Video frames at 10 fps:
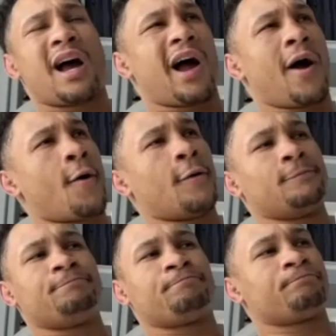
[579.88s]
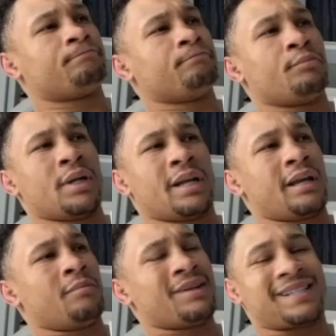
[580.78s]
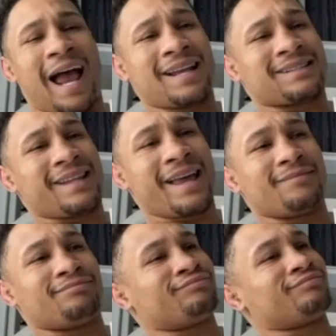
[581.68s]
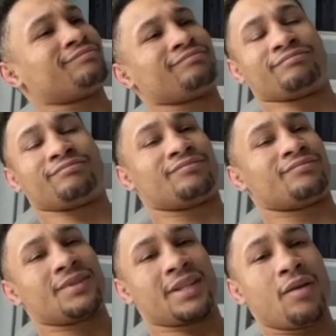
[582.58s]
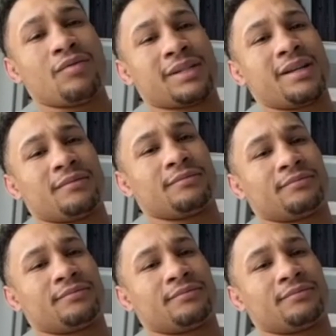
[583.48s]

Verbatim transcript: Um, but besides that, that was it.